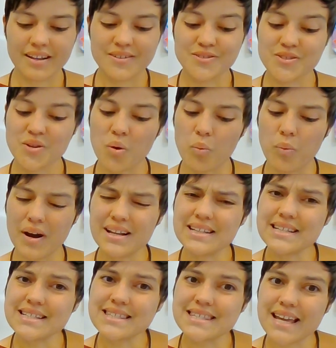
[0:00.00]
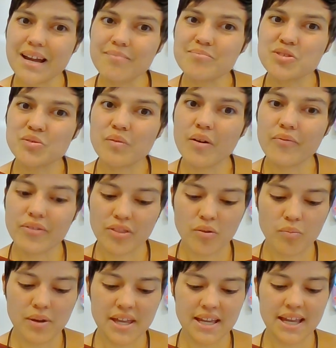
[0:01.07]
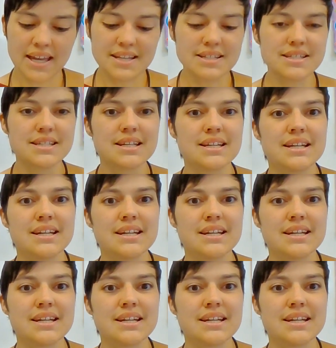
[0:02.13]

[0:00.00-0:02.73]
So what did Sam do over the weekend?